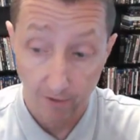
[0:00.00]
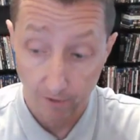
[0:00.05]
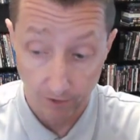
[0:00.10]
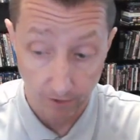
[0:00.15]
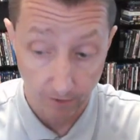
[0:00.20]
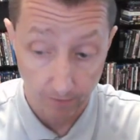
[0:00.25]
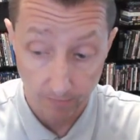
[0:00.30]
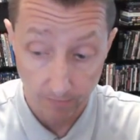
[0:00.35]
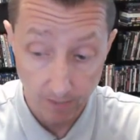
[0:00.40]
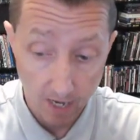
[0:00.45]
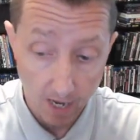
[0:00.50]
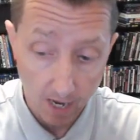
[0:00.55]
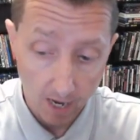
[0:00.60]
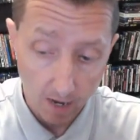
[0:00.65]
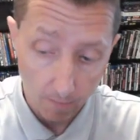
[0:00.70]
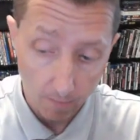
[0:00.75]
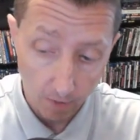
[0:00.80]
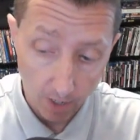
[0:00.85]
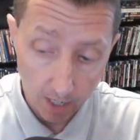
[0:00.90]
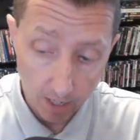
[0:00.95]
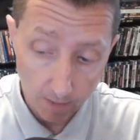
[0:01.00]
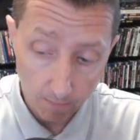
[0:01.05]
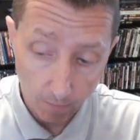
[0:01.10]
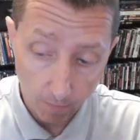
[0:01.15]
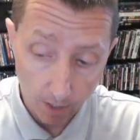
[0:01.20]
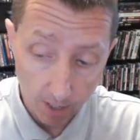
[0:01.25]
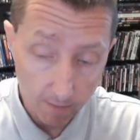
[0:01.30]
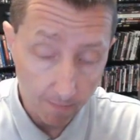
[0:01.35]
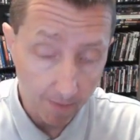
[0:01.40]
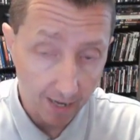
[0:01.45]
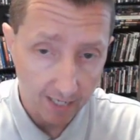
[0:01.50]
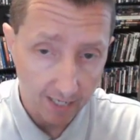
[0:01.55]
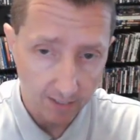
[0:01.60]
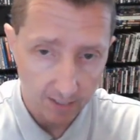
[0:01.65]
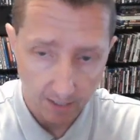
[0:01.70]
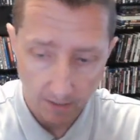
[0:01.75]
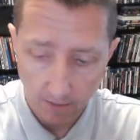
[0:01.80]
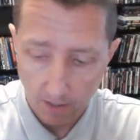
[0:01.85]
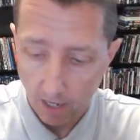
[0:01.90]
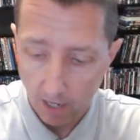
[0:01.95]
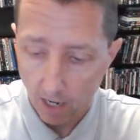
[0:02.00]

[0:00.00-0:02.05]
So pretty amazing.